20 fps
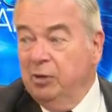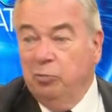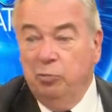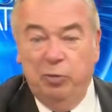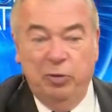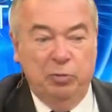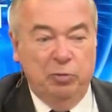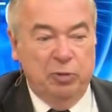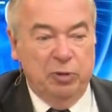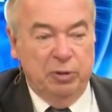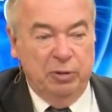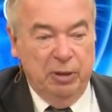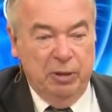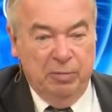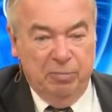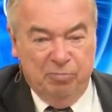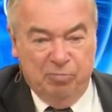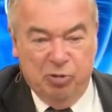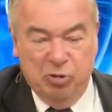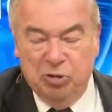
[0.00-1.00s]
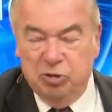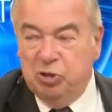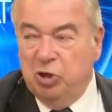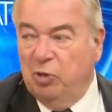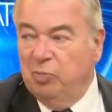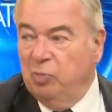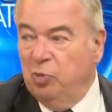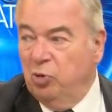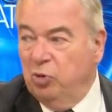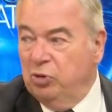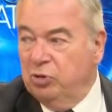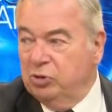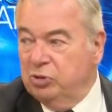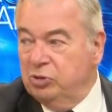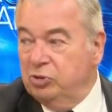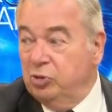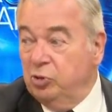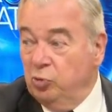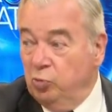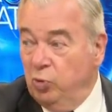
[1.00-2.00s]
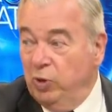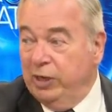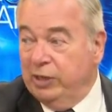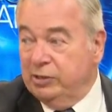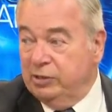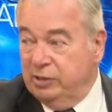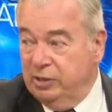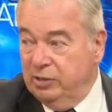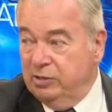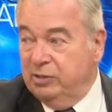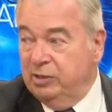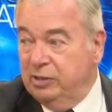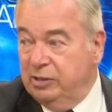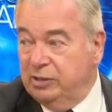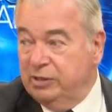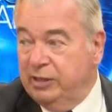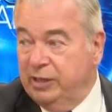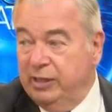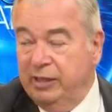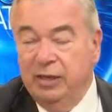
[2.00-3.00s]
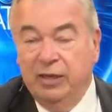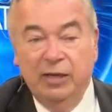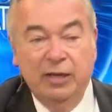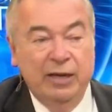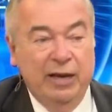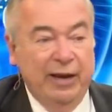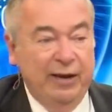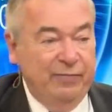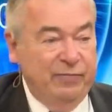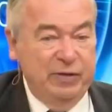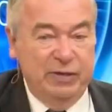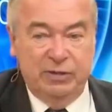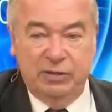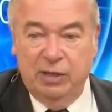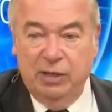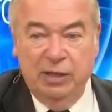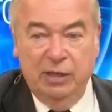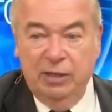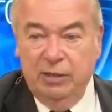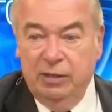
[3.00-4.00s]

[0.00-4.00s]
We will push our borders to the west into the sea, have these